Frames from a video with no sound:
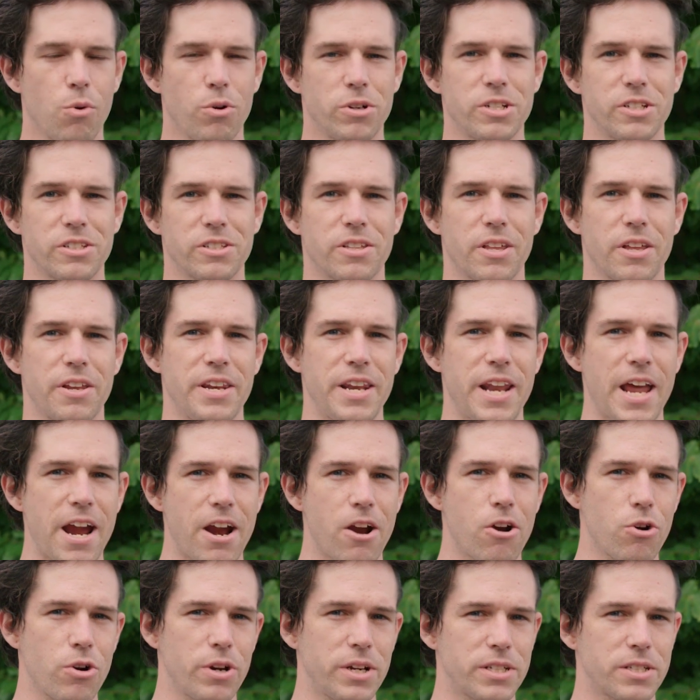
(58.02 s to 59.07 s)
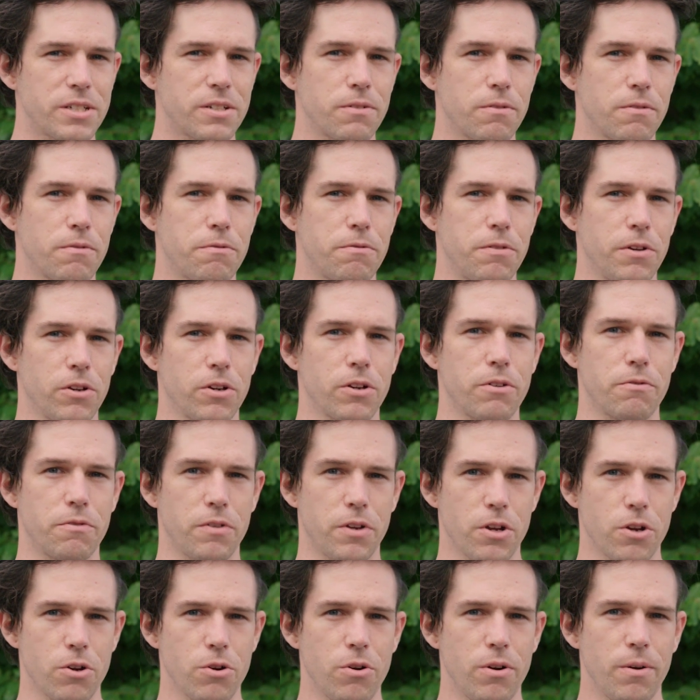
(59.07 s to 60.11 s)
which is the narrowest field of
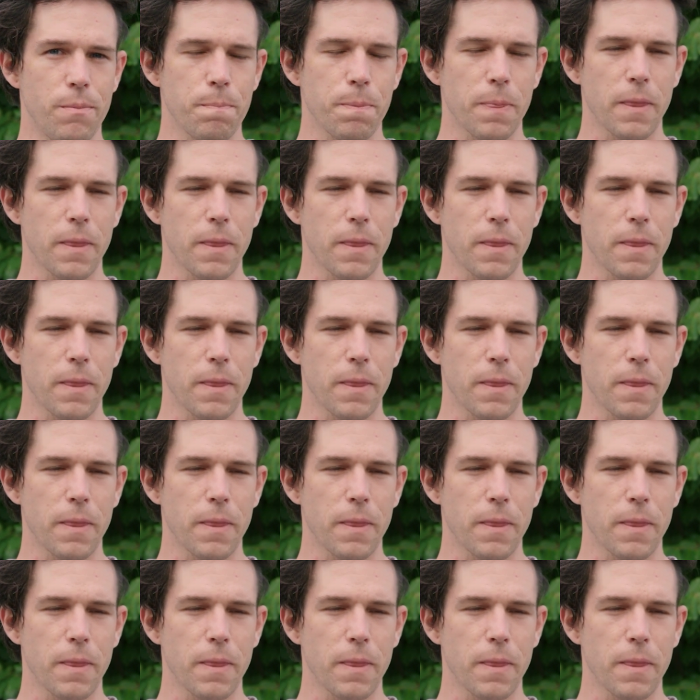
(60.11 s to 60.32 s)
view.